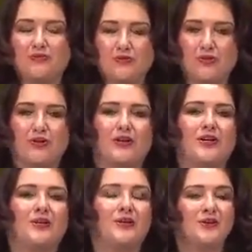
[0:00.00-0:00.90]

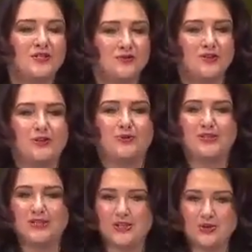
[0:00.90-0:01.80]
for Civil Liberties,